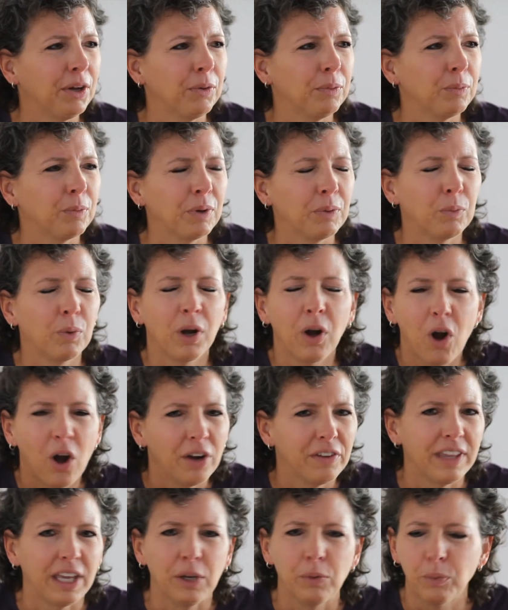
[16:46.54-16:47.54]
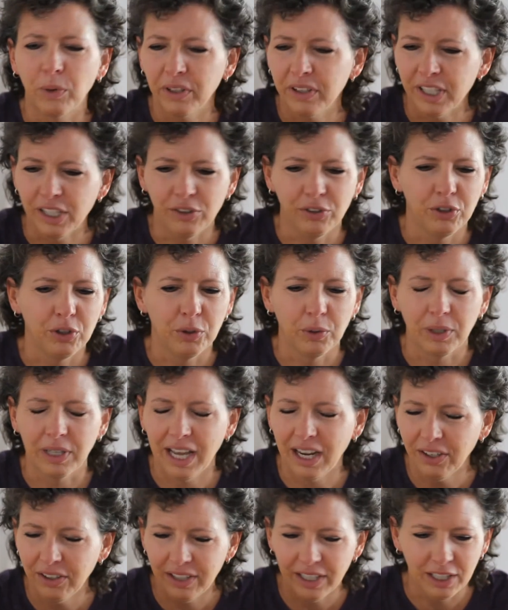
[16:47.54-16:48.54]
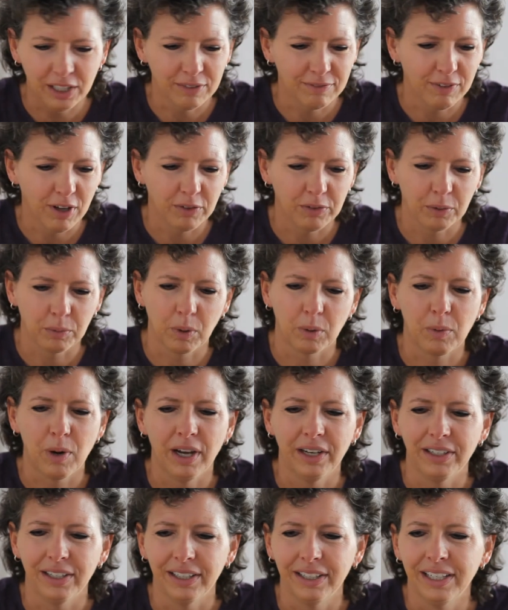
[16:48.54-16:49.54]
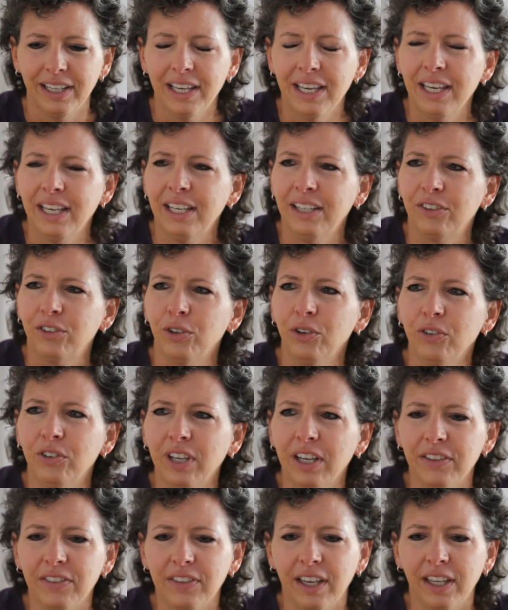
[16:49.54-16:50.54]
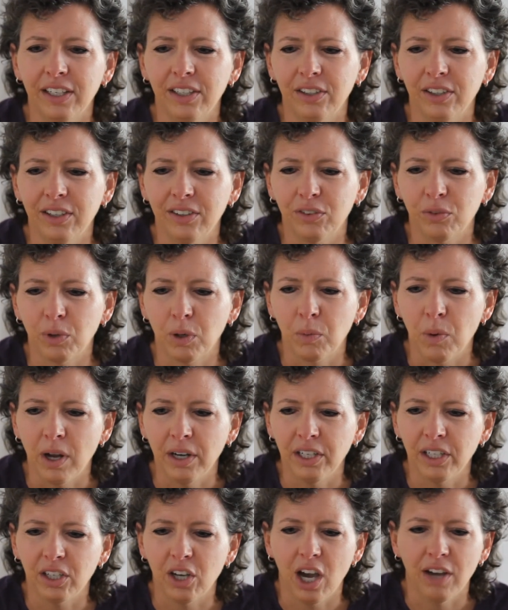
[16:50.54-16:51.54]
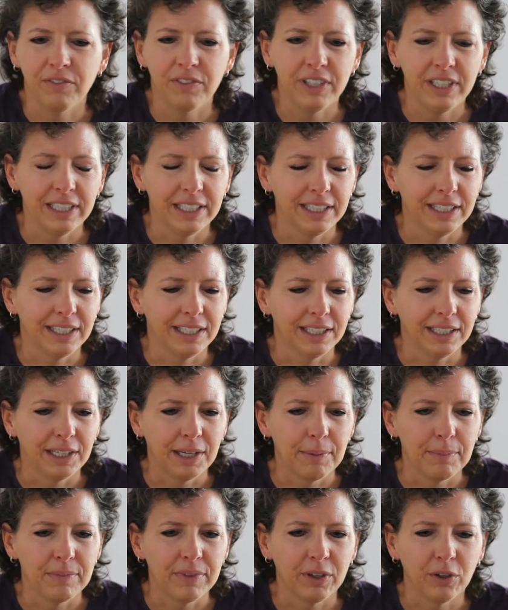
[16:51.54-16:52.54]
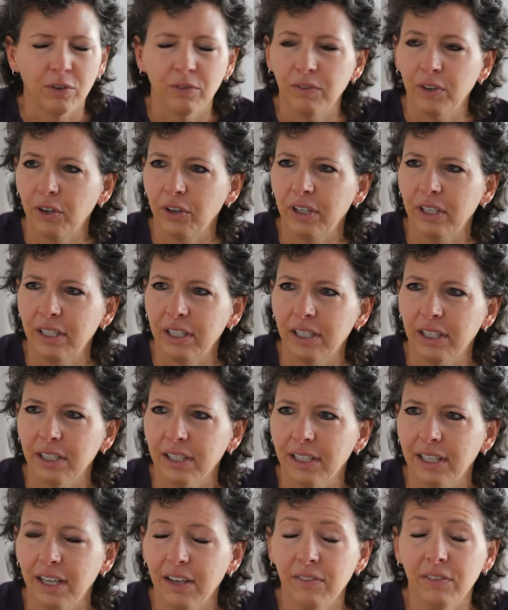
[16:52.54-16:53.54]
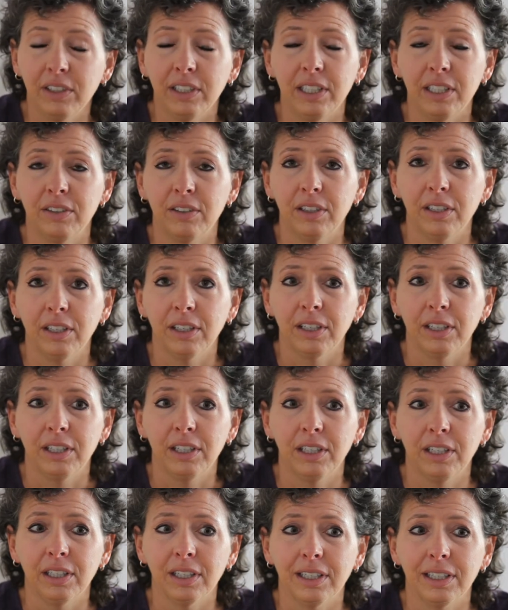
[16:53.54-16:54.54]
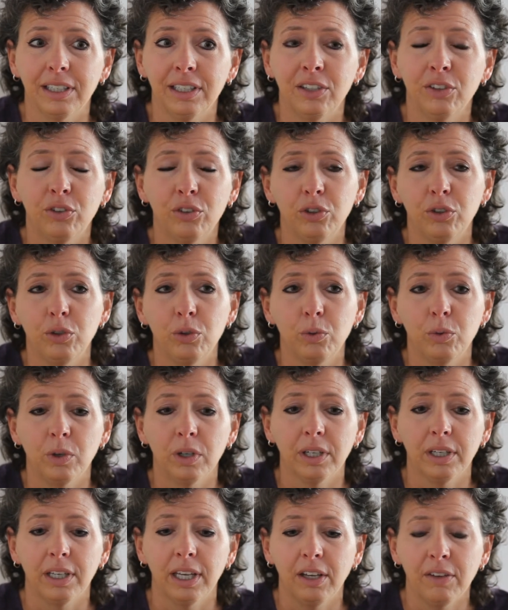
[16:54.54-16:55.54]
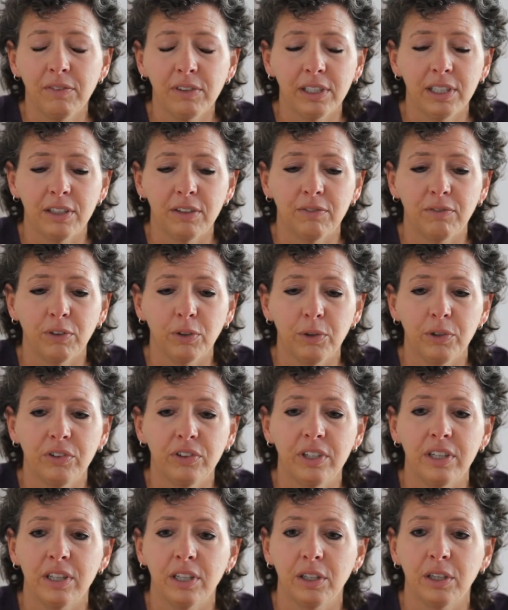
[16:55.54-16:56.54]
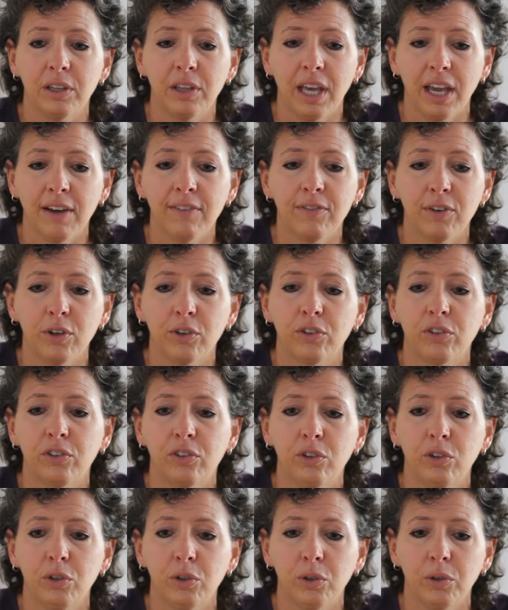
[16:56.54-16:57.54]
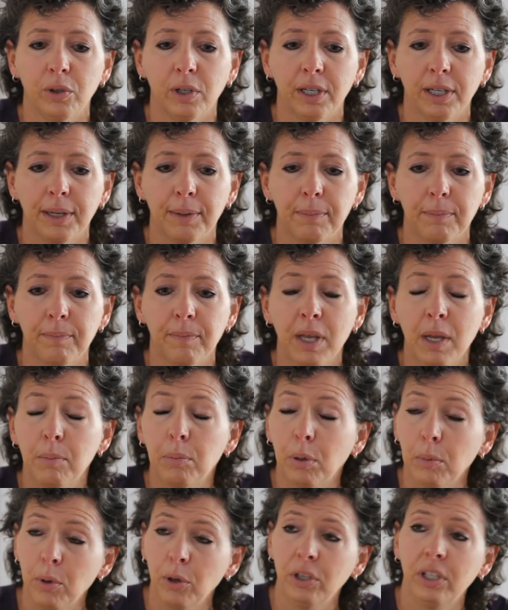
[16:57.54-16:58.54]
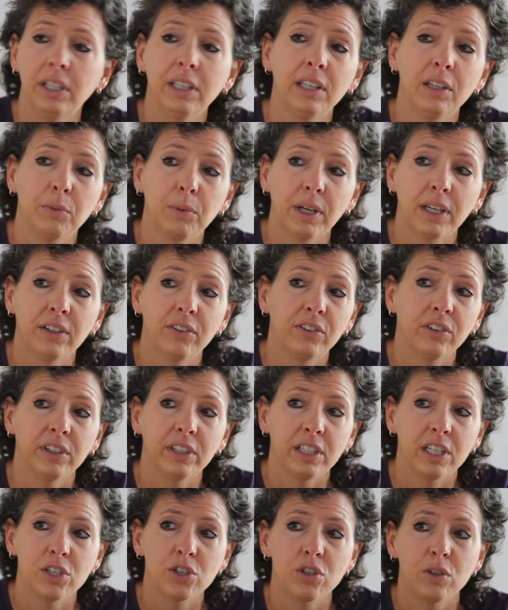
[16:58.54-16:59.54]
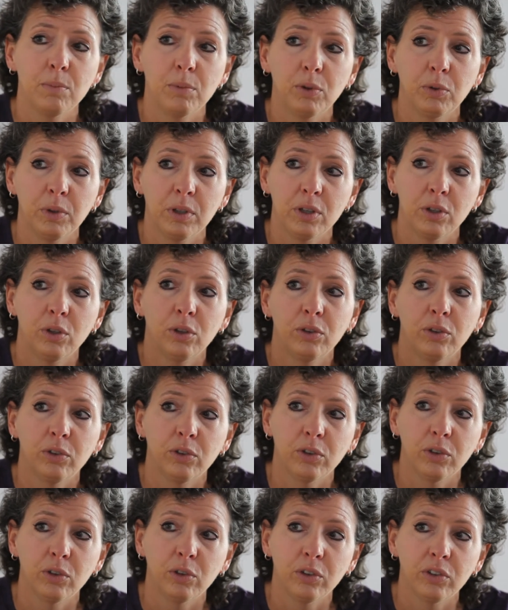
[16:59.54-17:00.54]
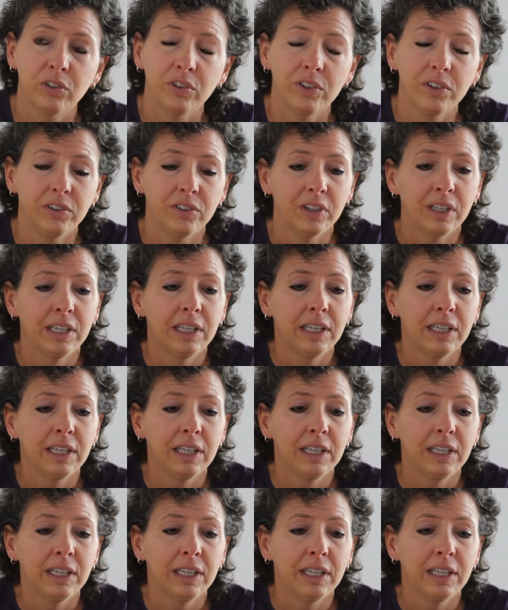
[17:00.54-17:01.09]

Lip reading: where are they, and what do they do, and how did they get involved in Rwanda? Turns out that it's Rwandan coffee, and they're very heavily influencing the efforts to promote healing and reconciliation between the Hutus and Tutsis.